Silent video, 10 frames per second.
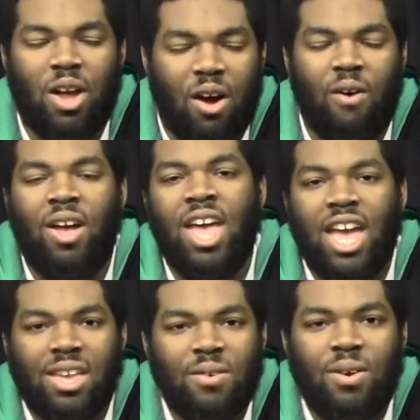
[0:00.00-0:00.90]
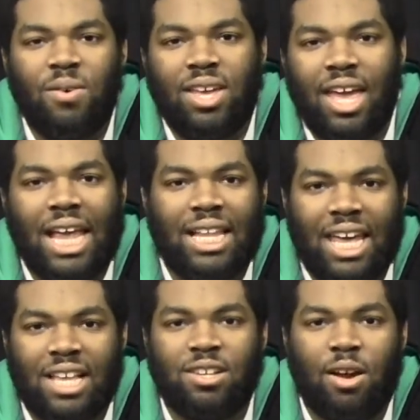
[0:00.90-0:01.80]
No, and you don't kick
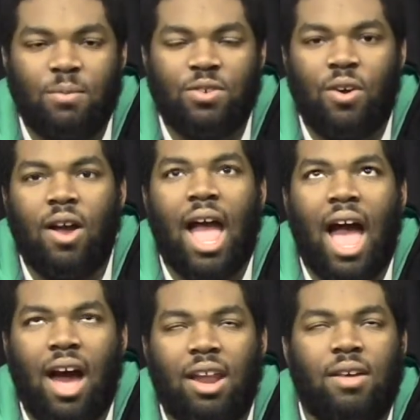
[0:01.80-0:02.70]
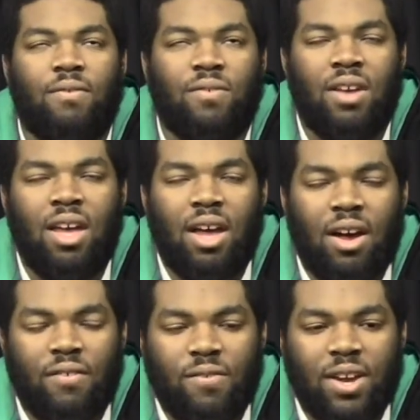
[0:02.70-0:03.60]
Lance Armstrong out of
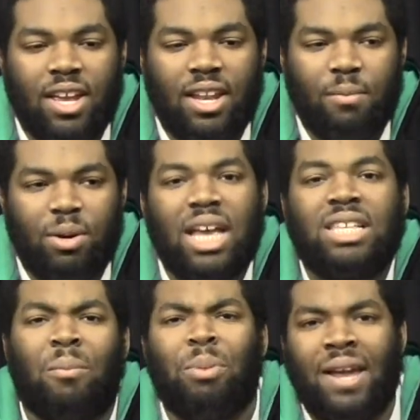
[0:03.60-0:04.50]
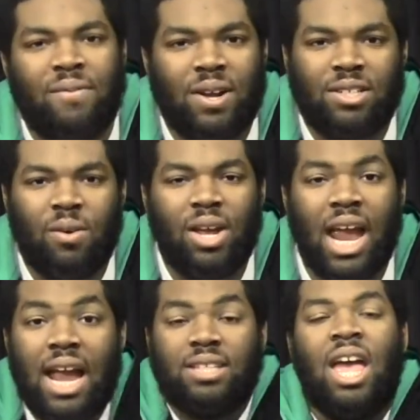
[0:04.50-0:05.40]
a freaking. It's a bike race. No one
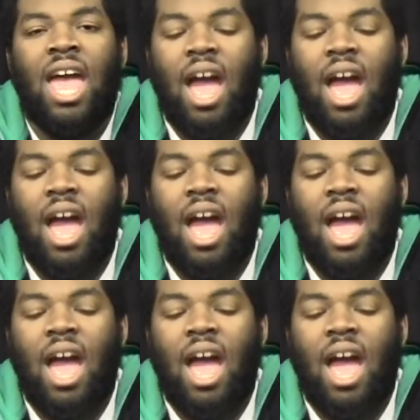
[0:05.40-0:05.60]
cares.